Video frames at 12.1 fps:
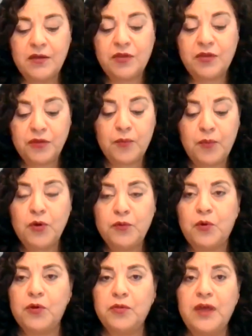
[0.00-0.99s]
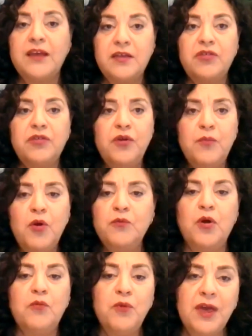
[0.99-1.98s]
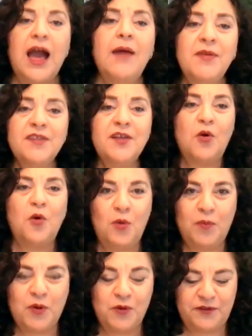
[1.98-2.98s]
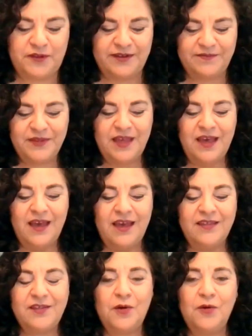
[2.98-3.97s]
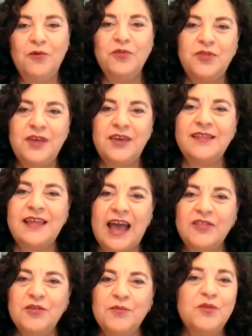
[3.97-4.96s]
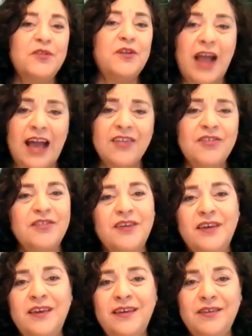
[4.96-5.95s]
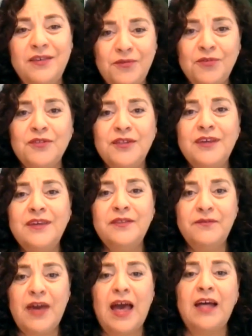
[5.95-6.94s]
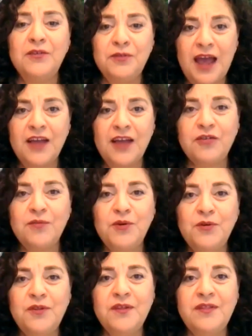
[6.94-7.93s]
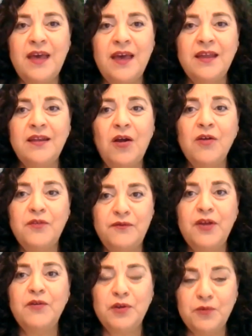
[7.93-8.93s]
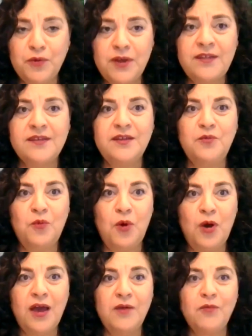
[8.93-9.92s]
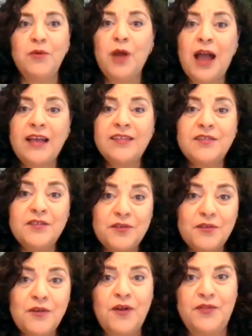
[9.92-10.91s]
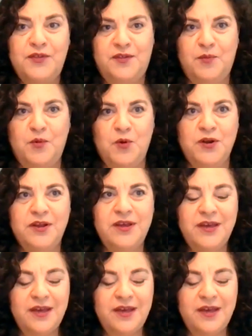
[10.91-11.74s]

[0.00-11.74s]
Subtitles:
to their board role, We come as a whole person. So these attributes are actually usually the valued attributes that are the very reason why we were asked to serve on this board.